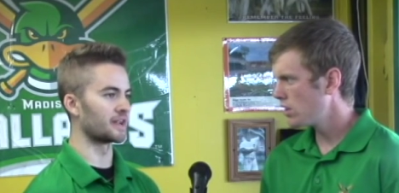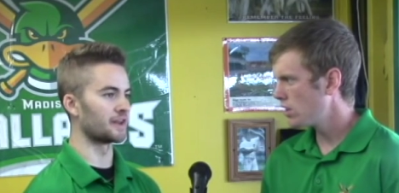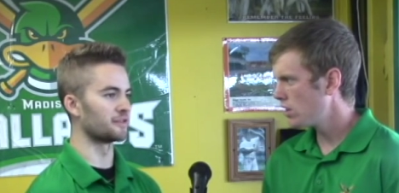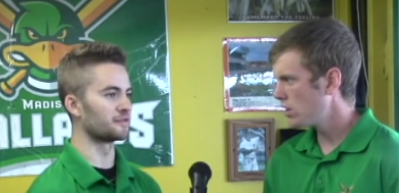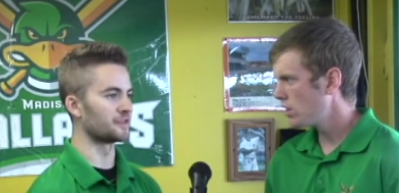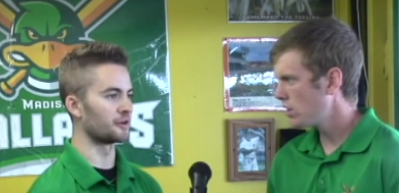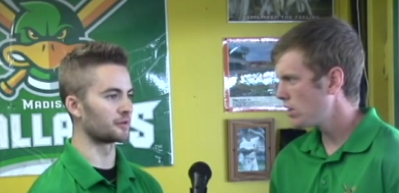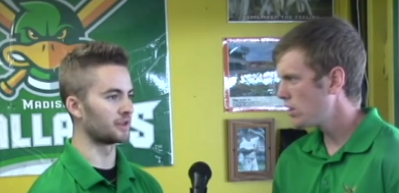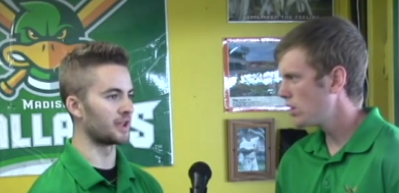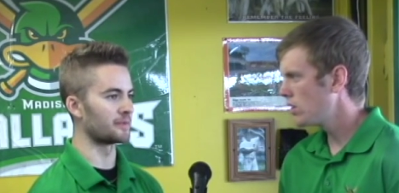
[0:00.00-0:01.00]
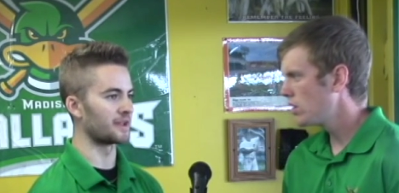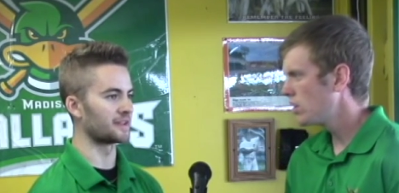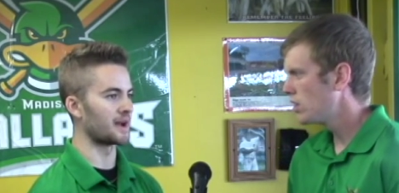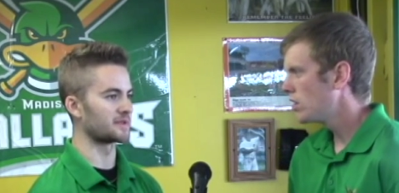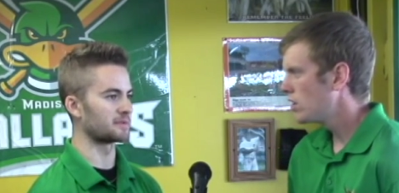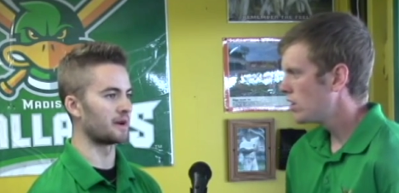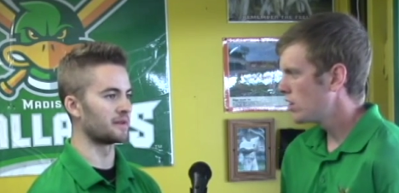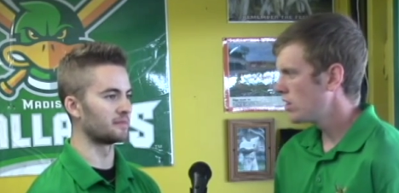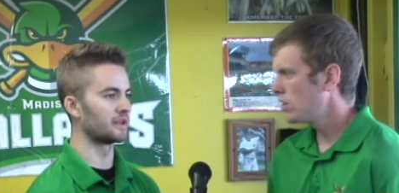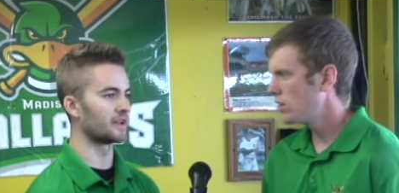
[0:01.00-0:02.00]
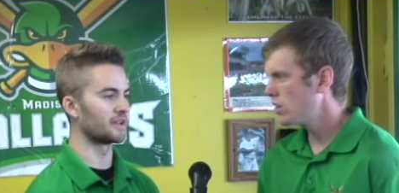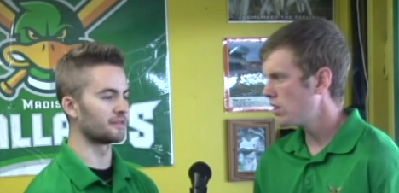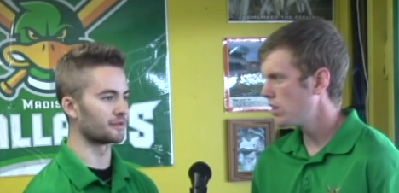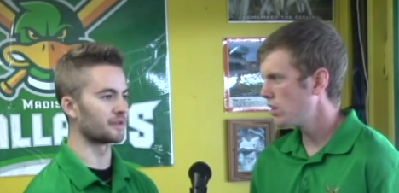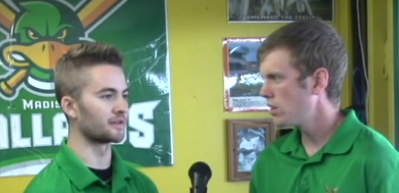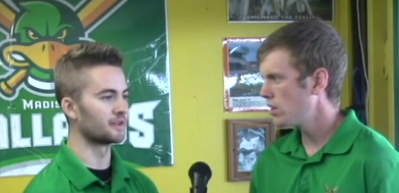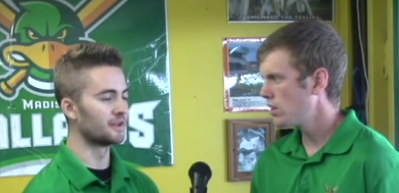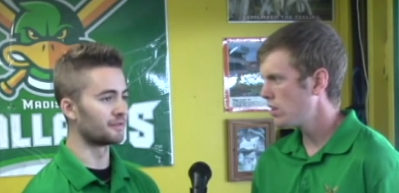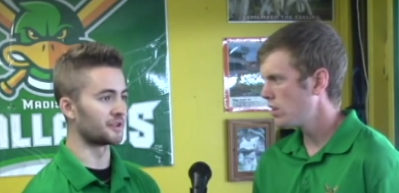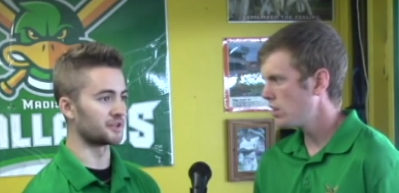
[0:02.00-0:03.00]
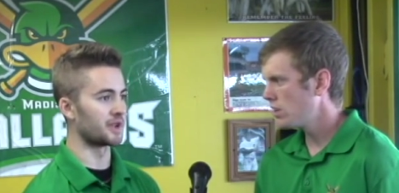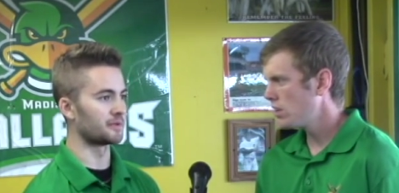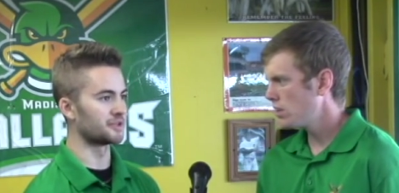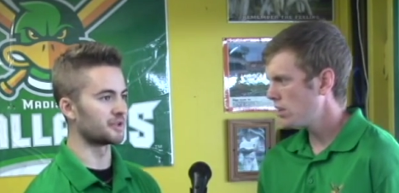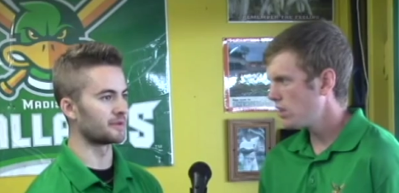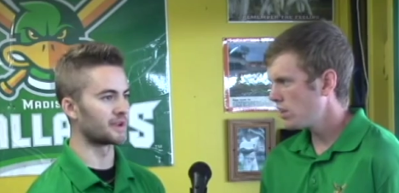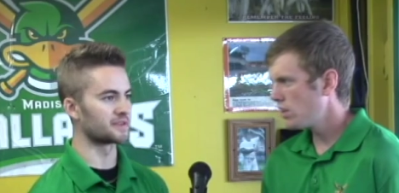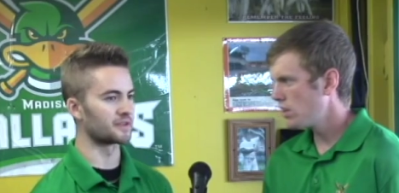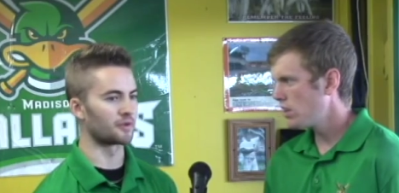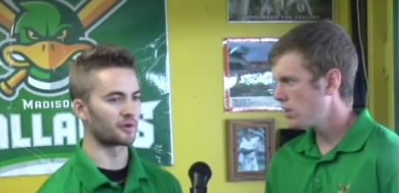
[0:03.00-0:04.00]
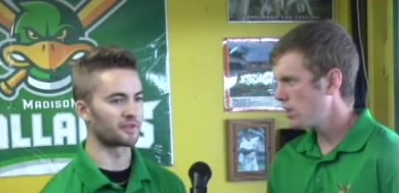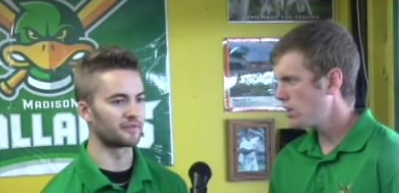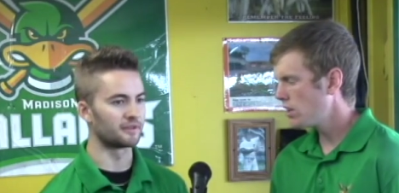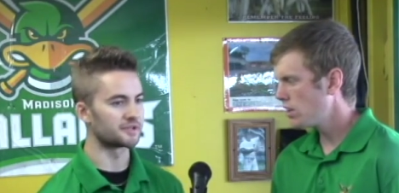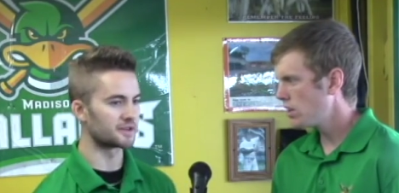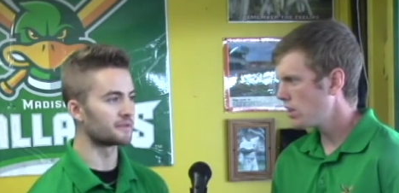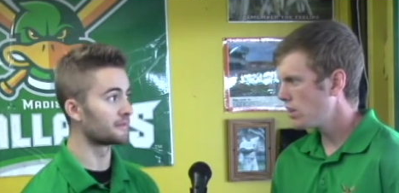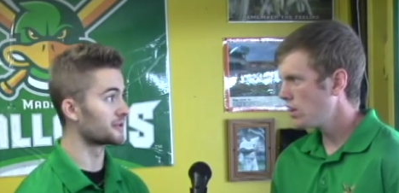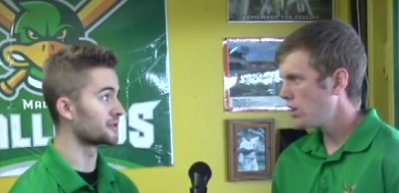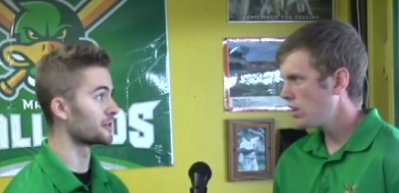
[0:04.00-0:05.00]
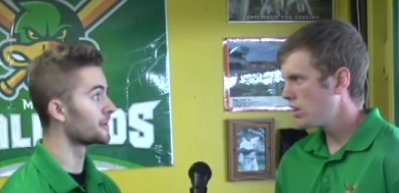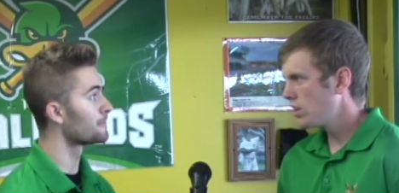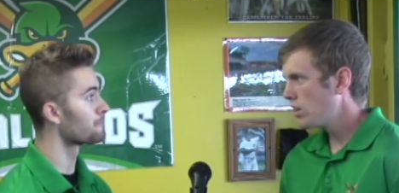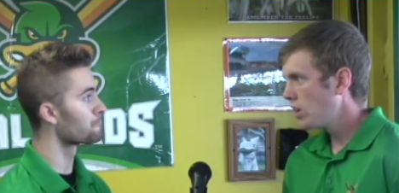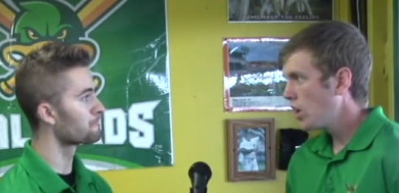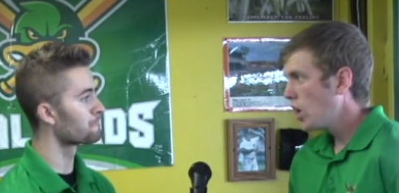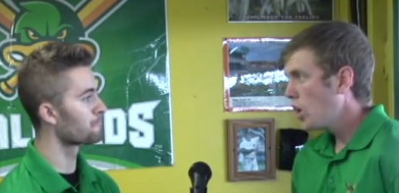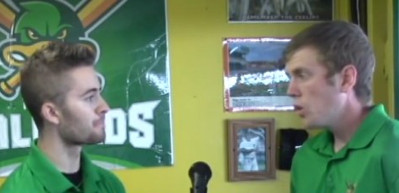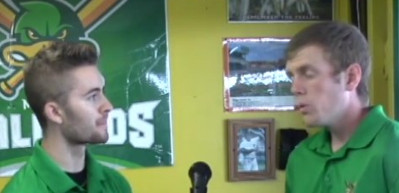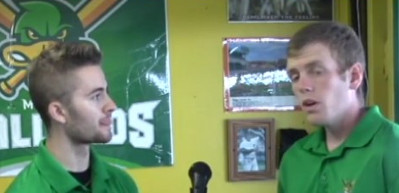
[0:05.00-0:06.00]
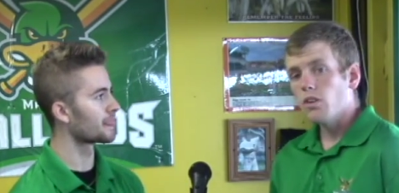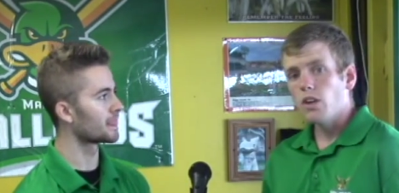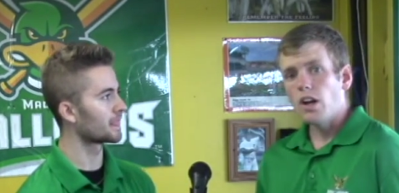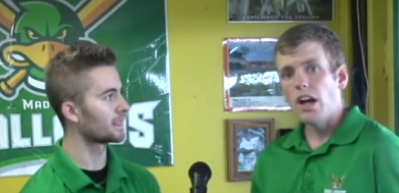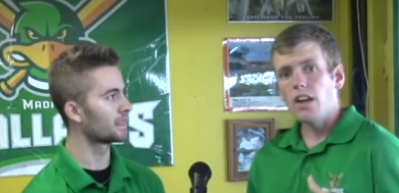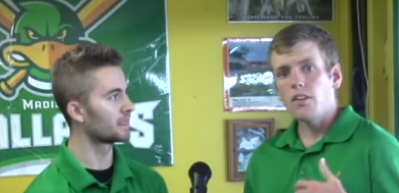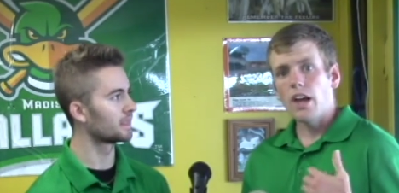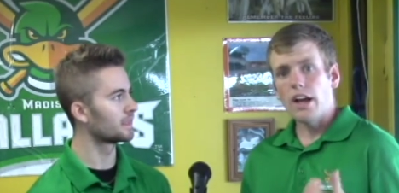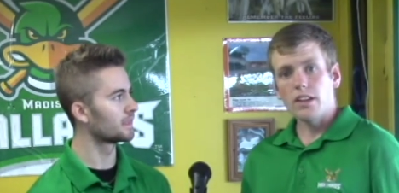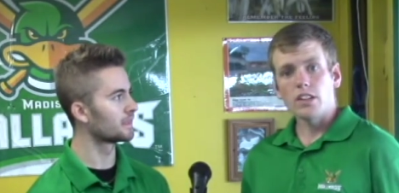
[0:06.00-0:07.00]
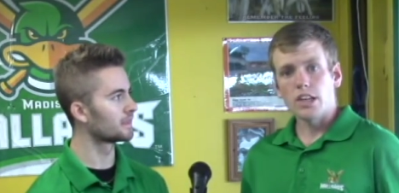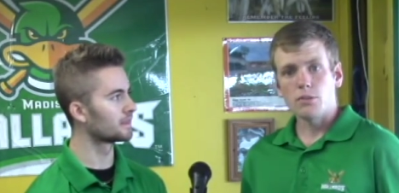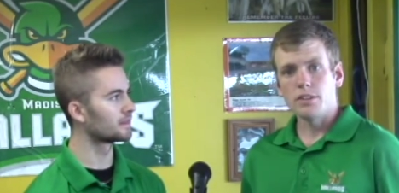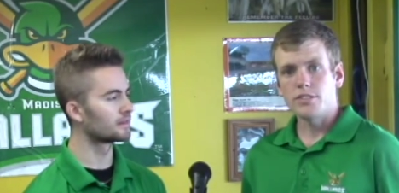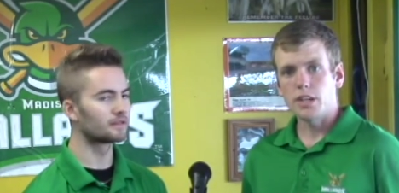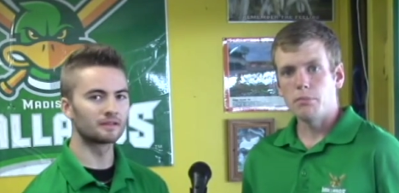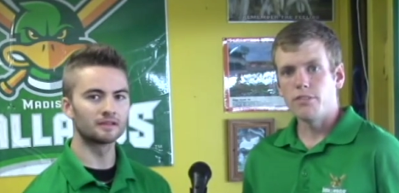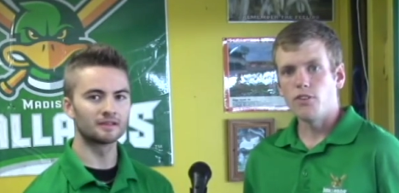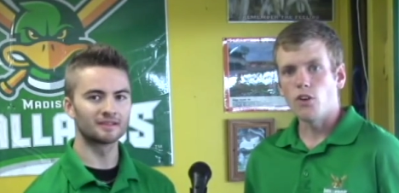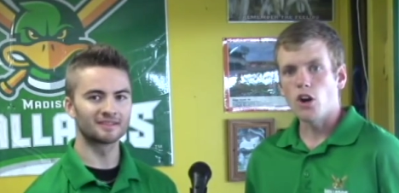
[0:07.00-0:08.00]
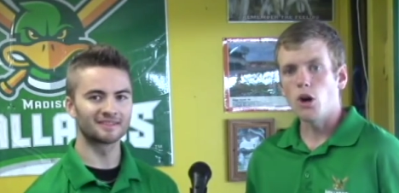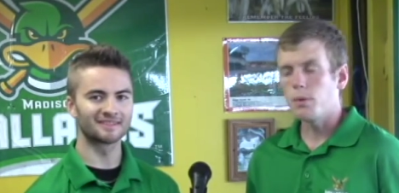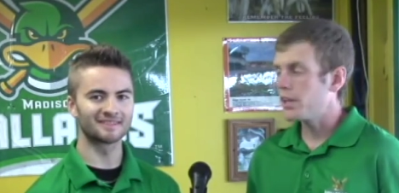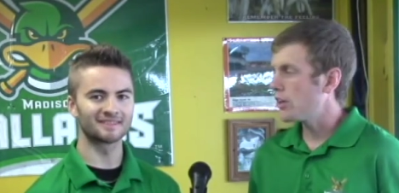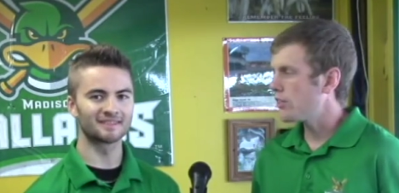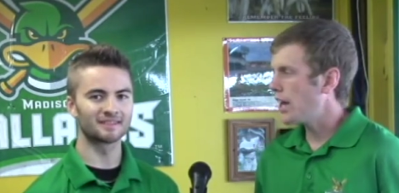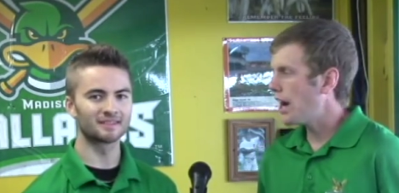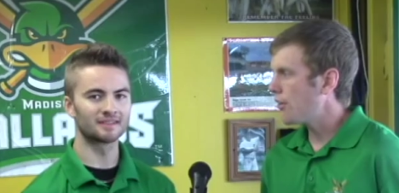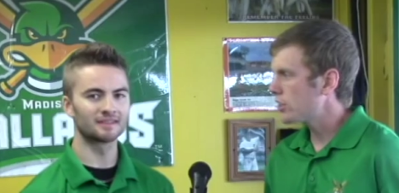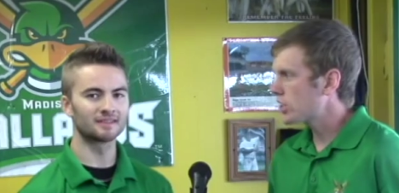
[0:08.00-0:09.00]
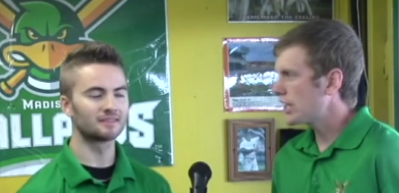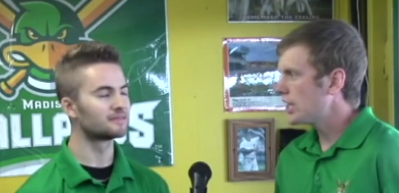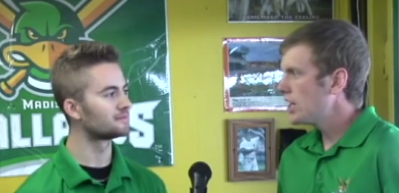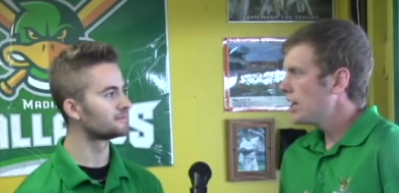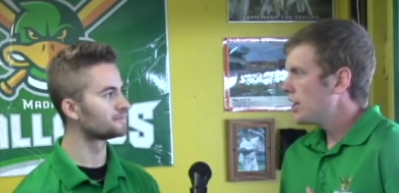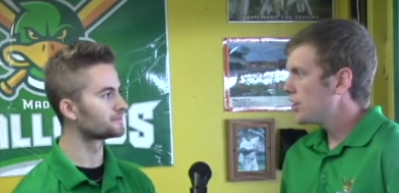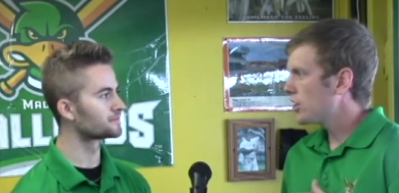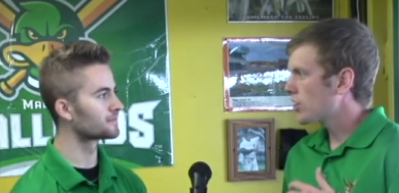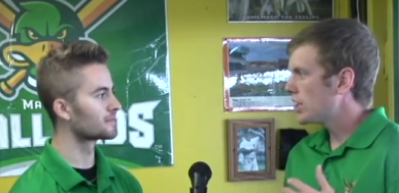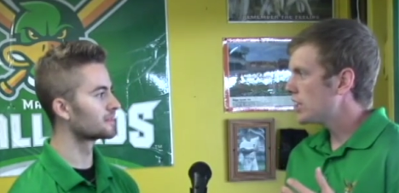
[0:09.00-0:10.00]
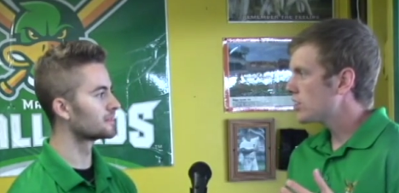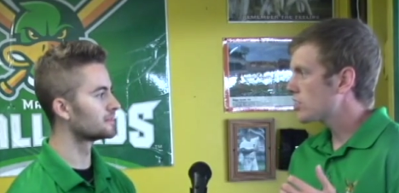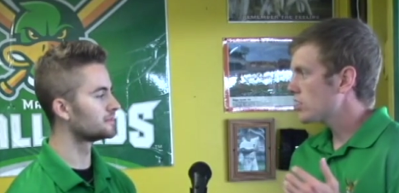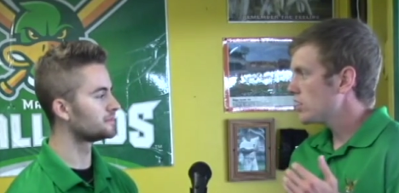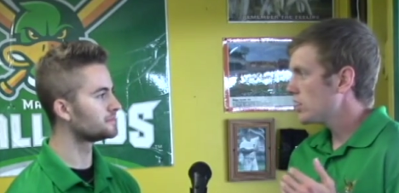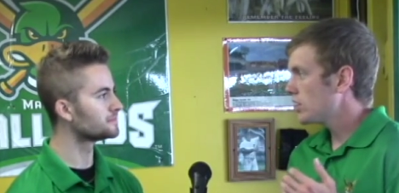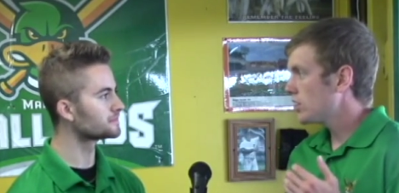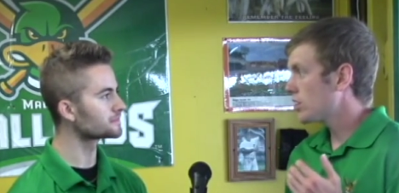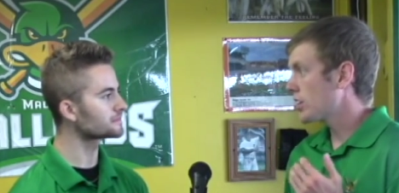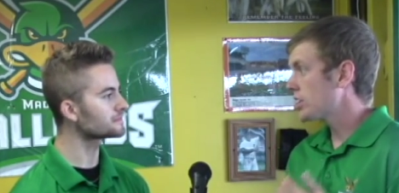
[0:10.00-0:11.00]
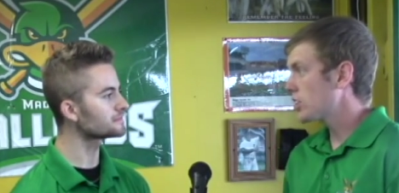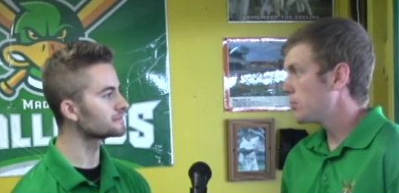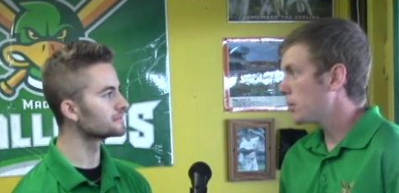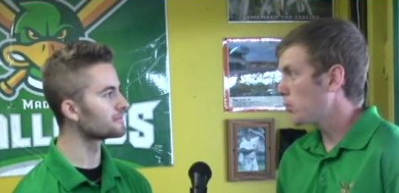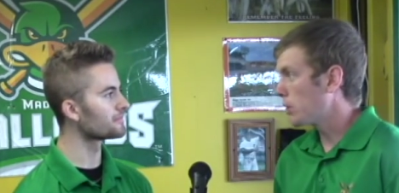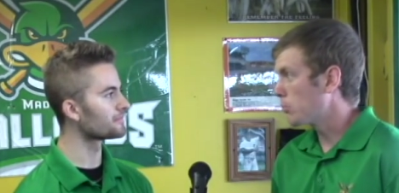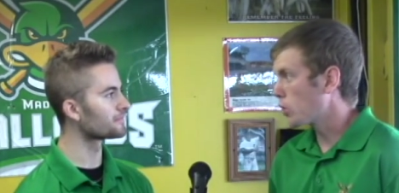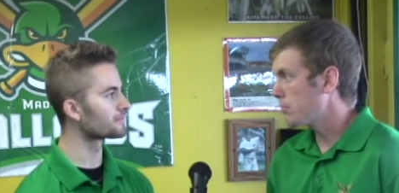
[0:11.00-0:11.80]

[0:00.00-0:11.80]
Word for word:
Speaker 1: kind of you know claim that top spot and play for the for the championship against the North Division for sure.
Speaker 2: Well, like we've said before, all we know now is that there is there is going to be one more